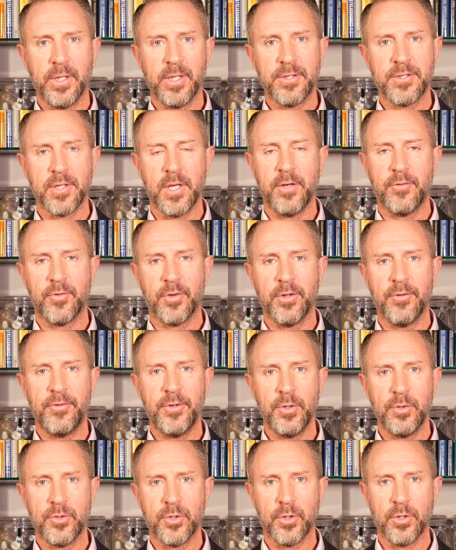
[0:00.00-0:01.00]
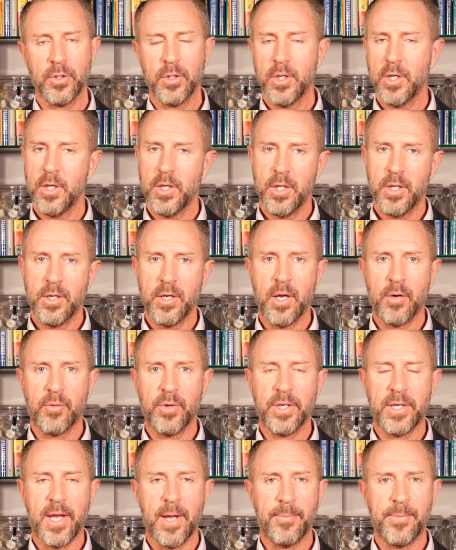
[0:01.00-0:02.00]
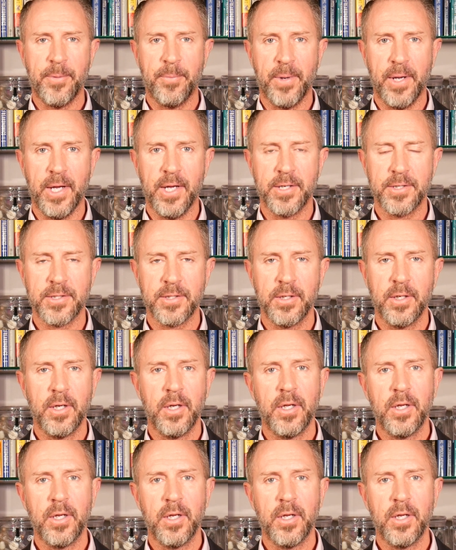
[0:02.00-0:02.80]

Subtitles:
insight for the future, not recap the past.